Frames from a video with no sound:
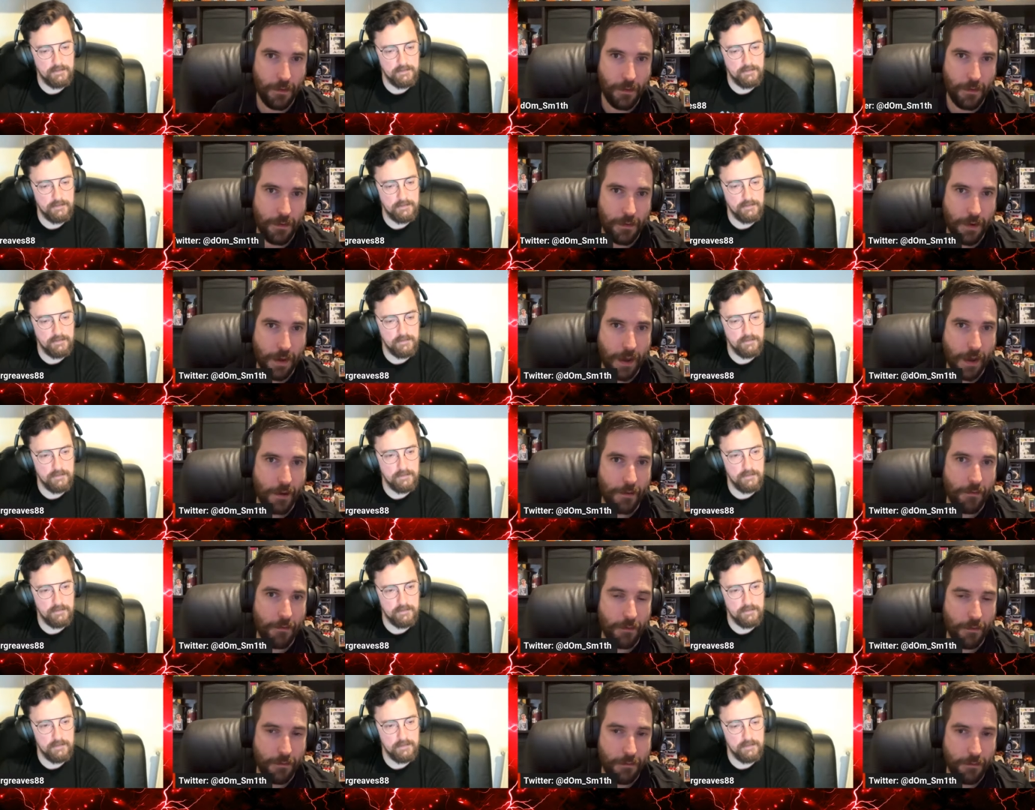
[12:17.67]
Speaker 1: yeah,
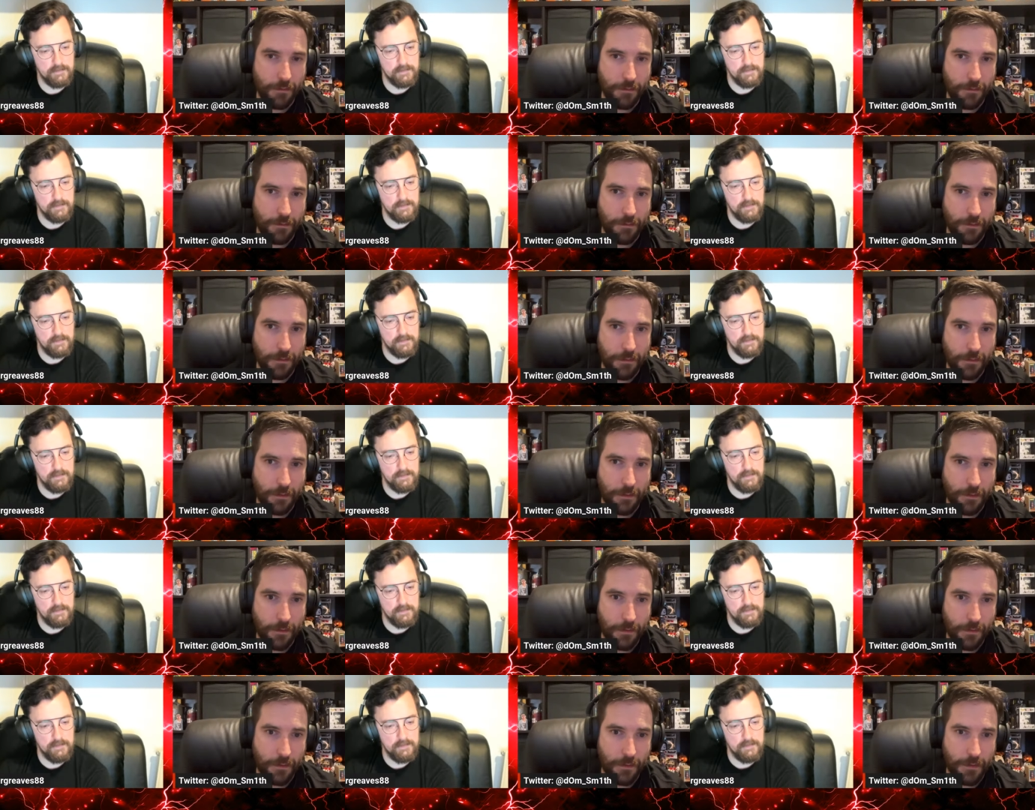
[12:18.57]

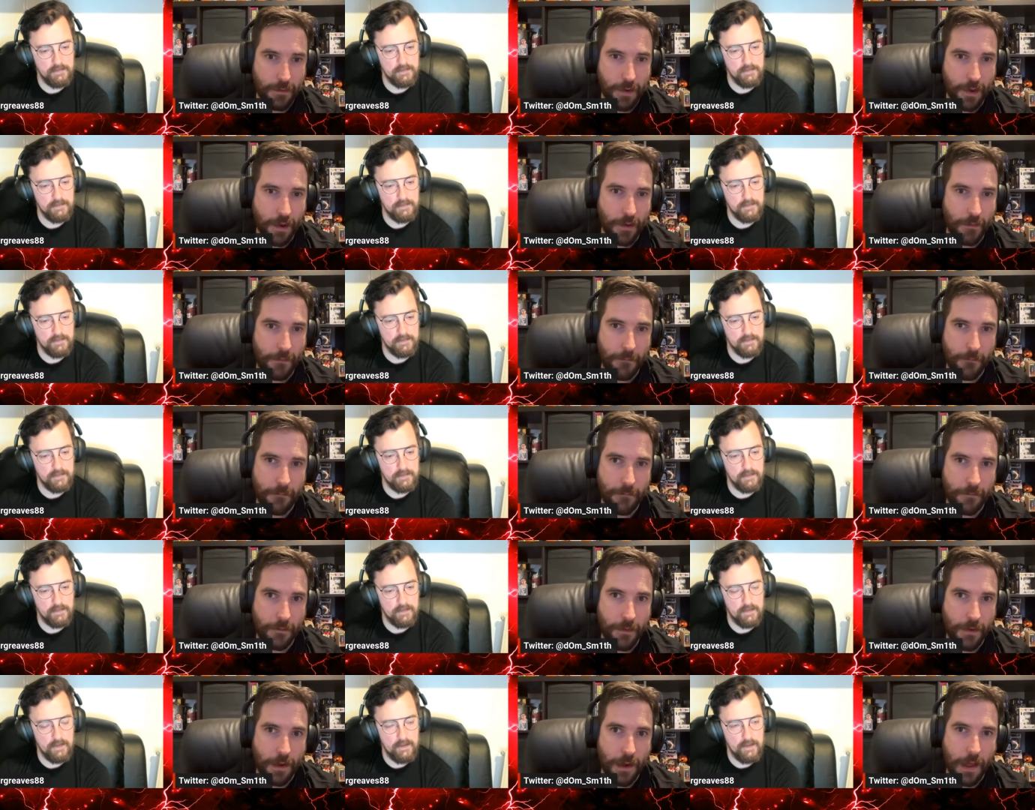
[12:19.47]
yeah.
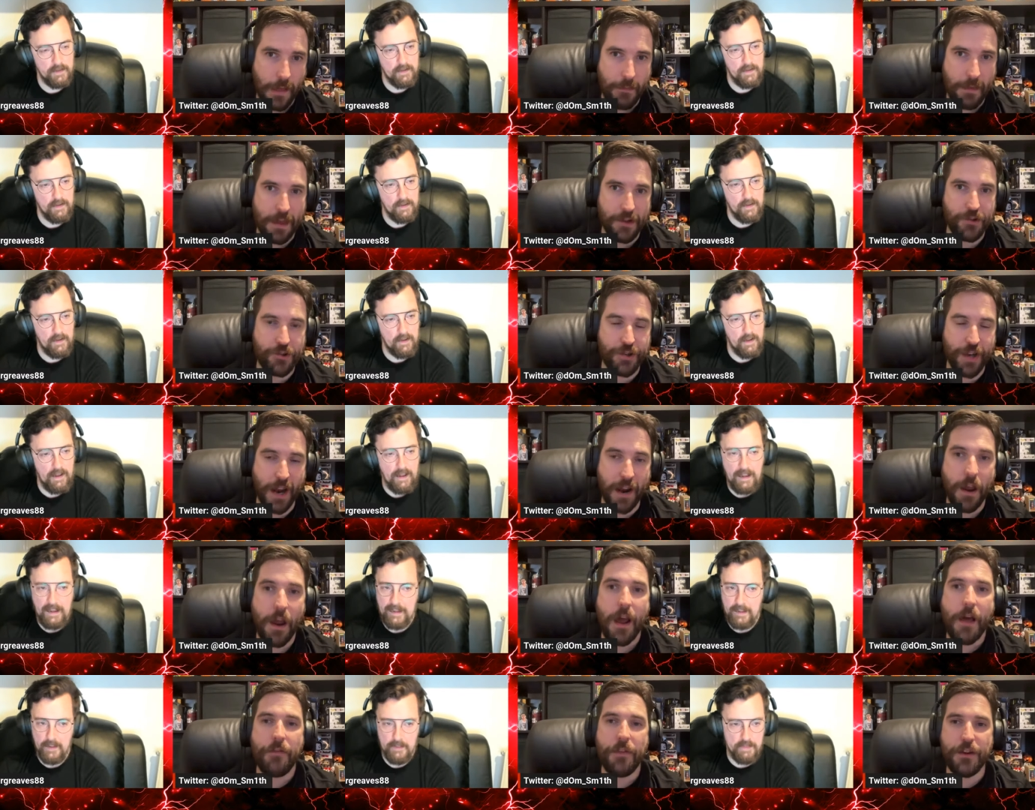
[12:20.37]
And there's Chad.
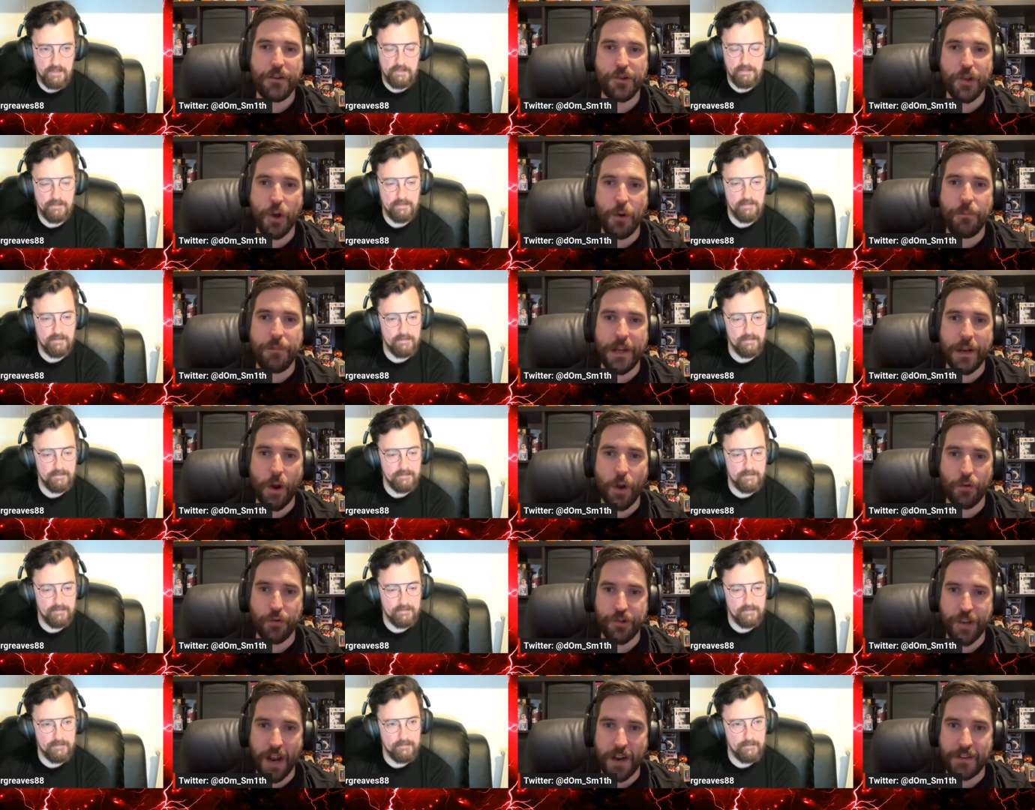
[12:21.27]
Uh, they zoomed in on
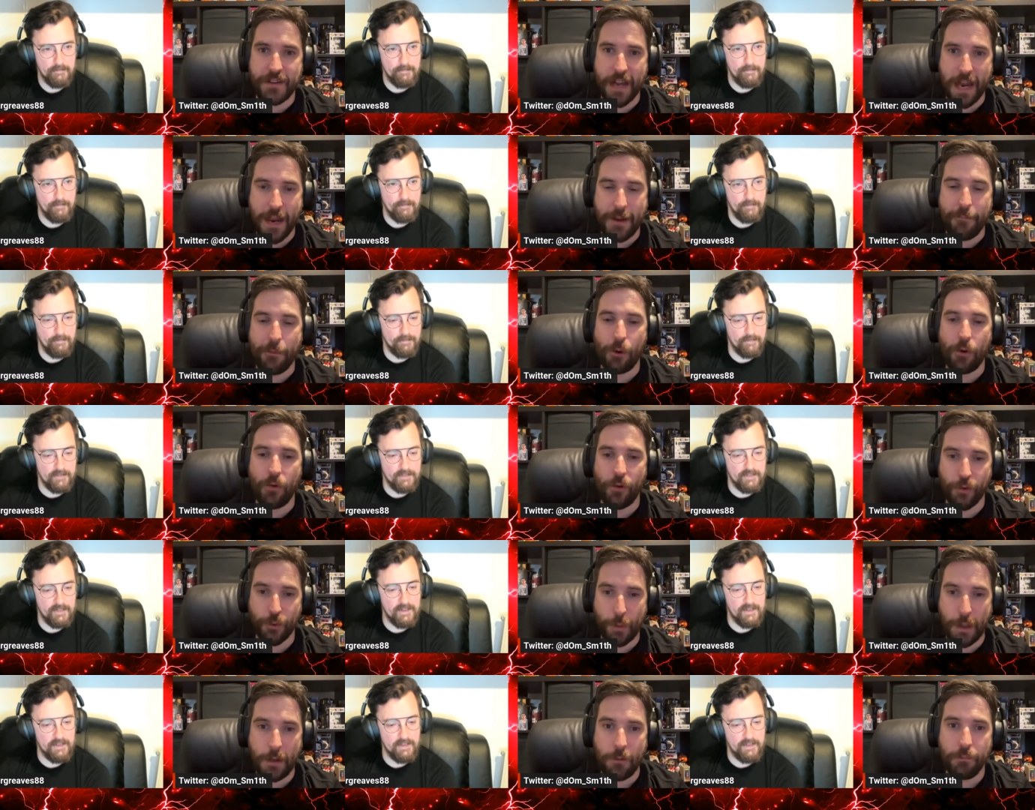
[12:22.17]
Chad Gable
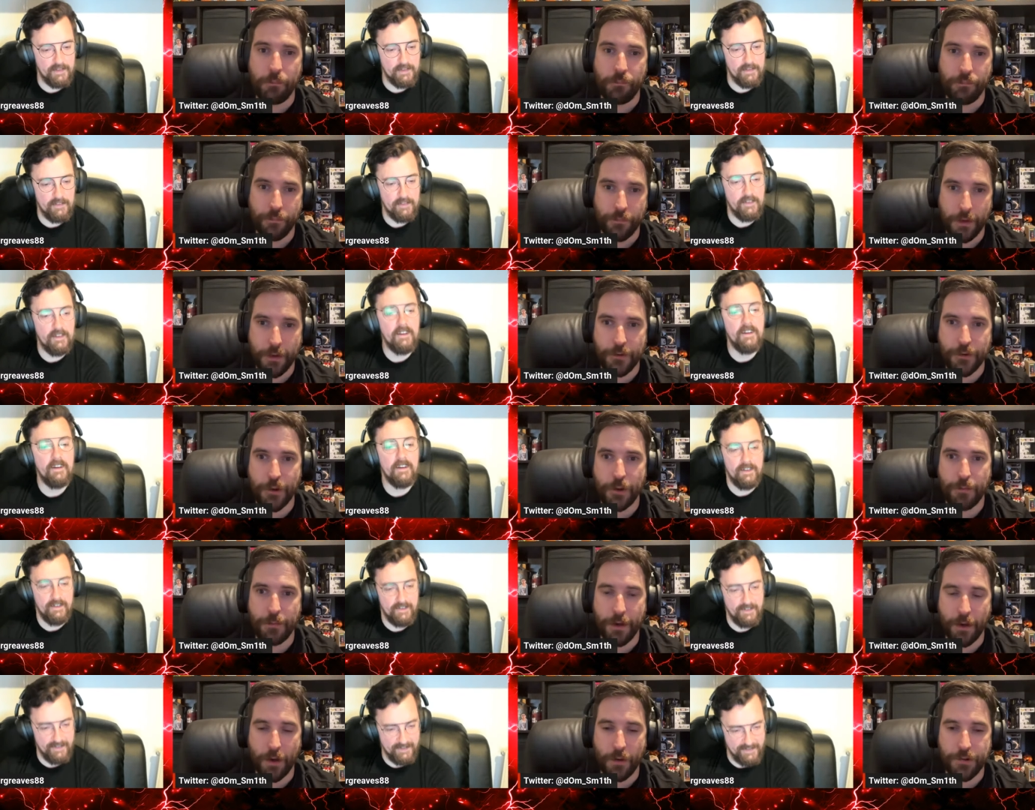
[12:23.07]
as well. They
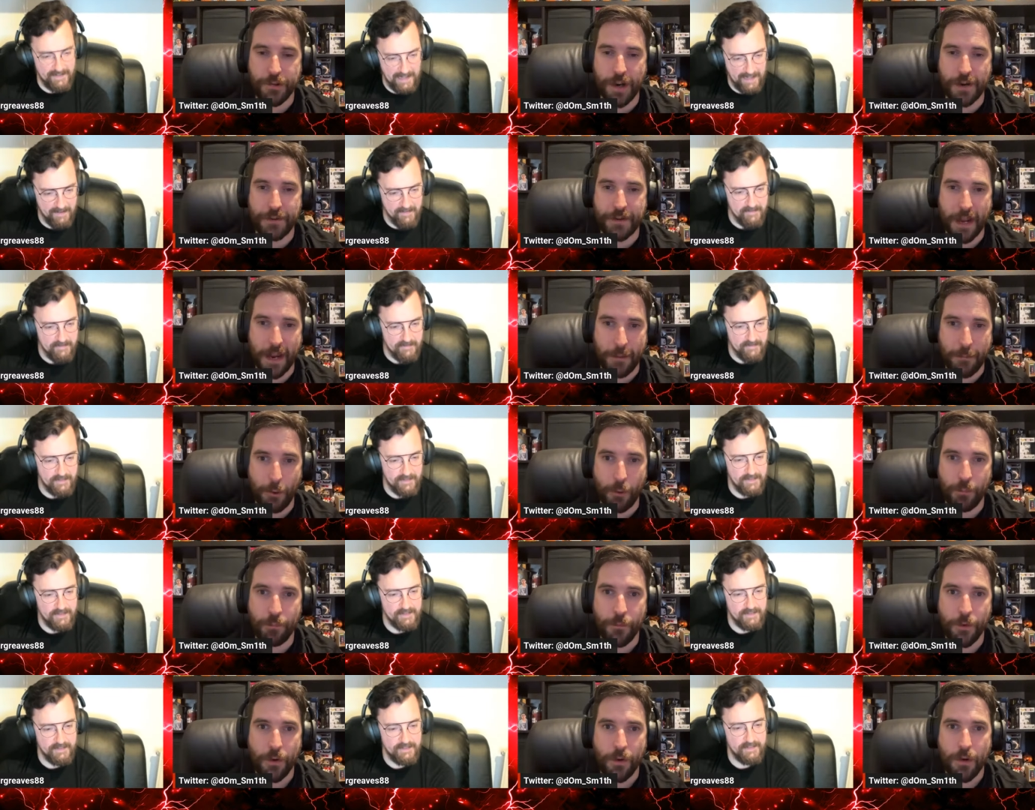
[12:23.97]
zoomed in on yeah. Chad Gable.
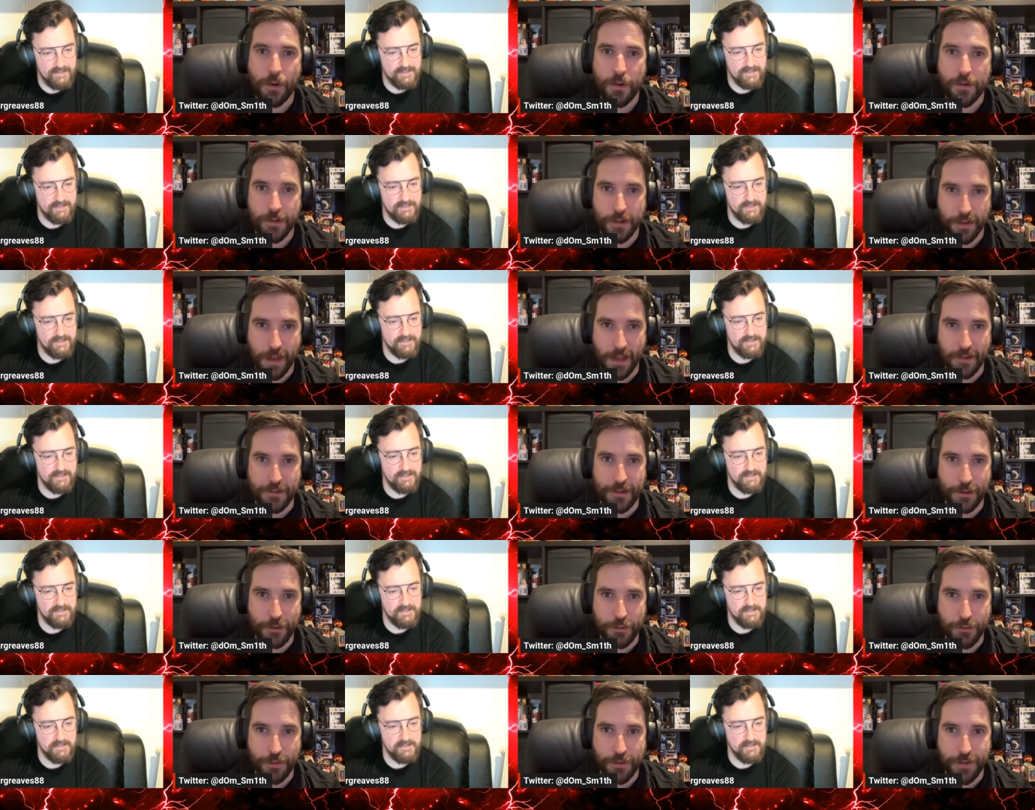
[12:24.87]
So that's
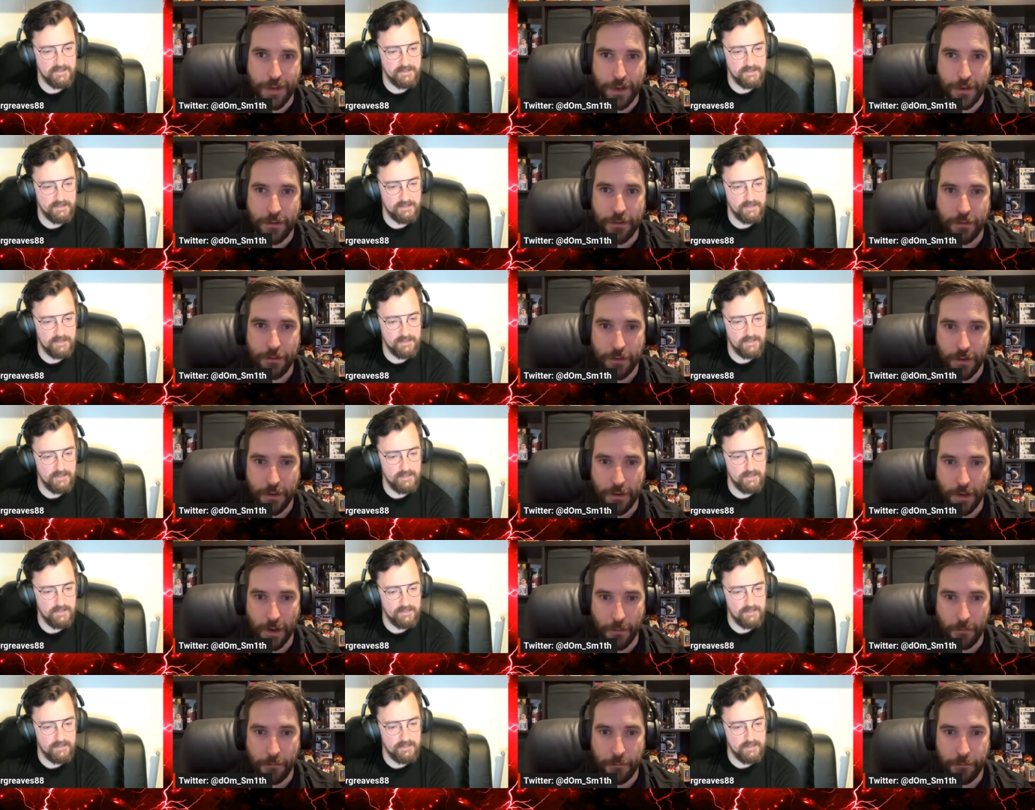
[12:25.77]
interesting, you
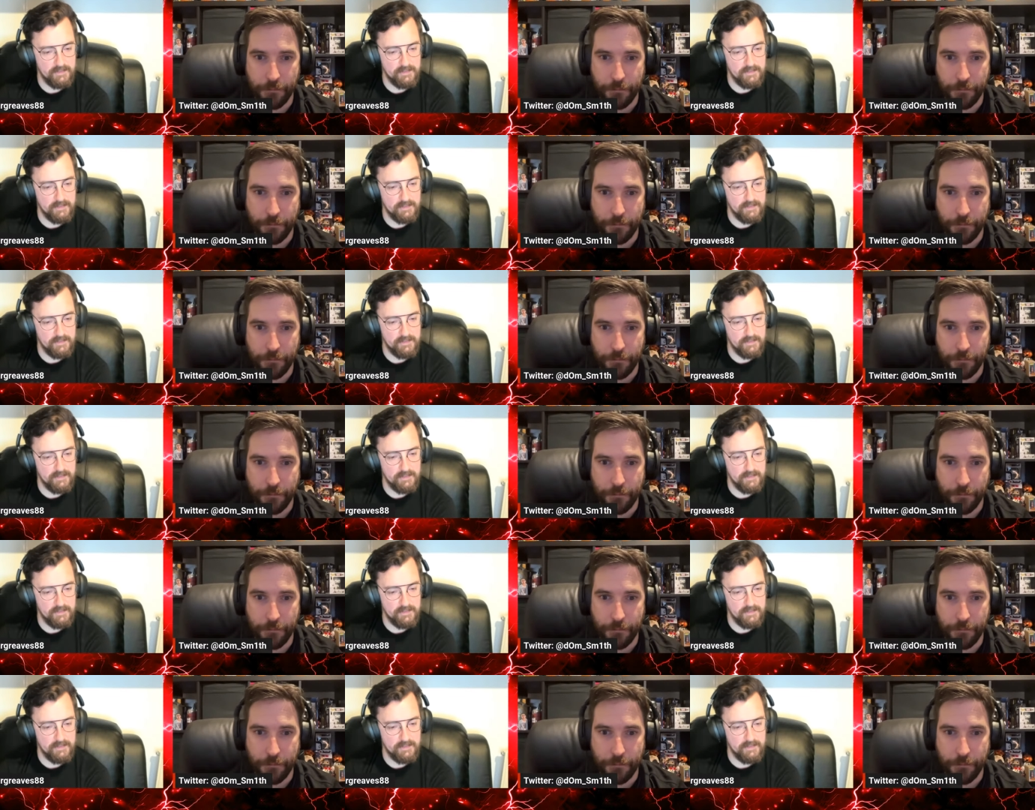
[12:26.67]
know.